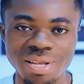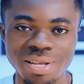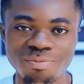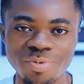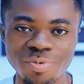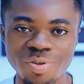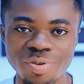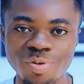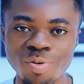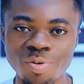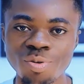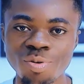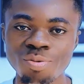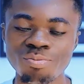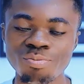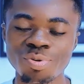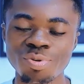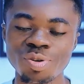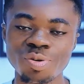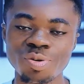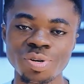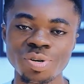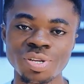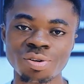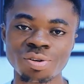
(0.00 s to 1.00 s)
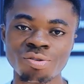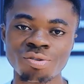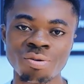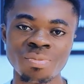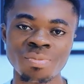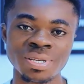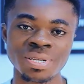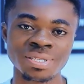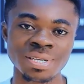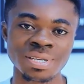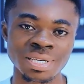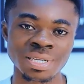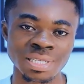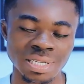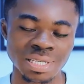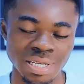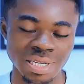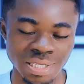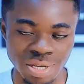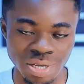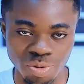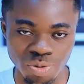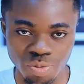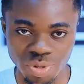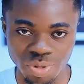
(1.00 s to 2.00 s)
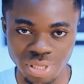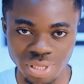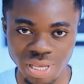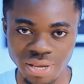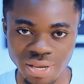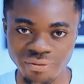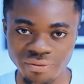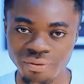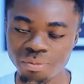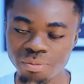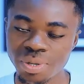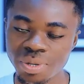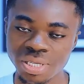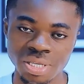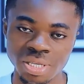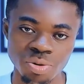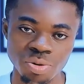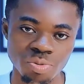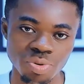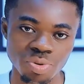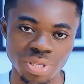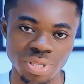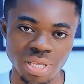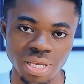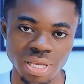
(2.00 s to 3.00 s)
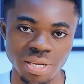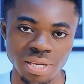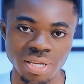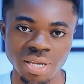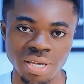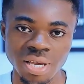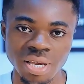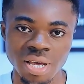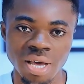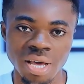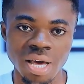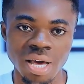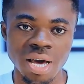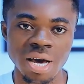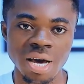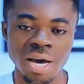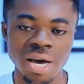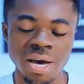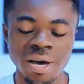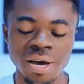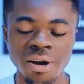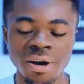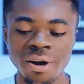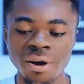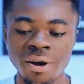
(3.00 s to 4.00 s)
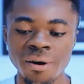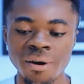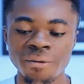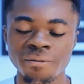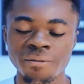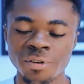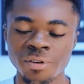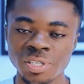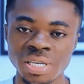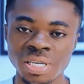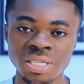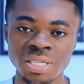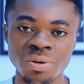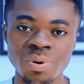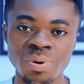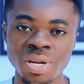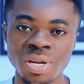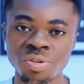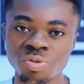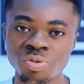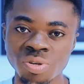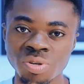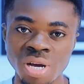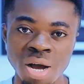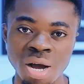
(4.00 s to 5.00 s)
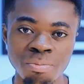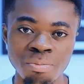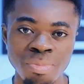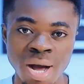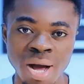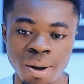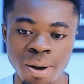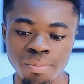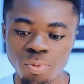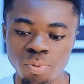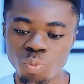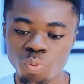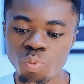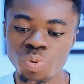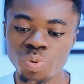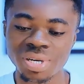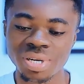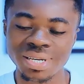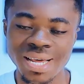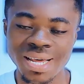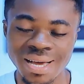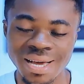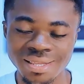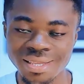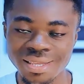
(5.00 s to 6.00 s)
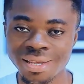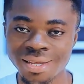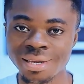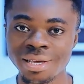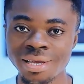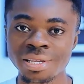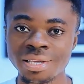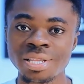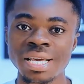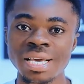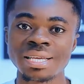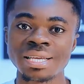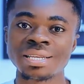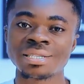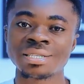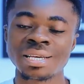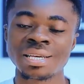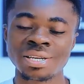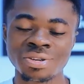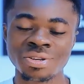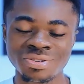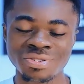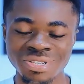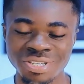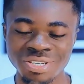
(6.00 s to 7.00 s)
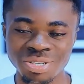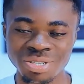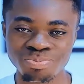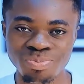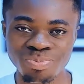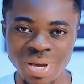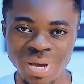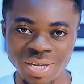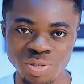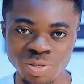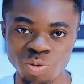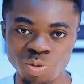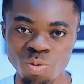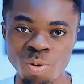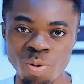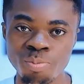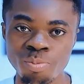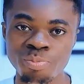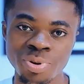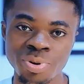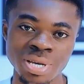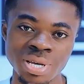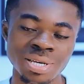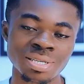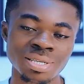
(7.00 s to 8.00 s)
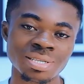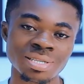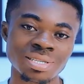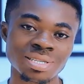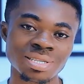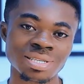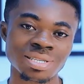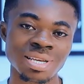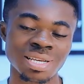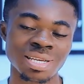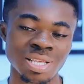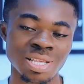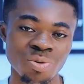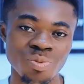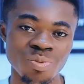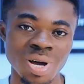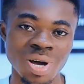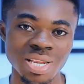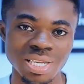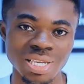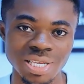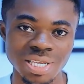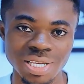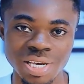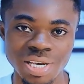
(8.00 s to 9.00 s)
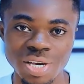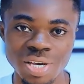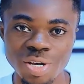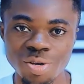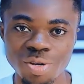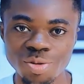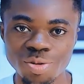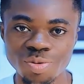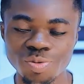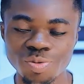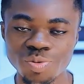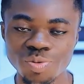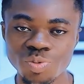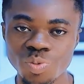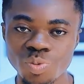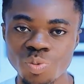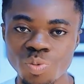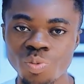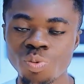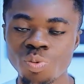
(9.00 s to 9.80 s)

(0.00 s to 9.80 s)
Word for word: Let me know below in the comment section. It's a good thing for me. It's a good thing for Shatta Wale to come up with that thing. It is a disrespect to compare Shatta Wale to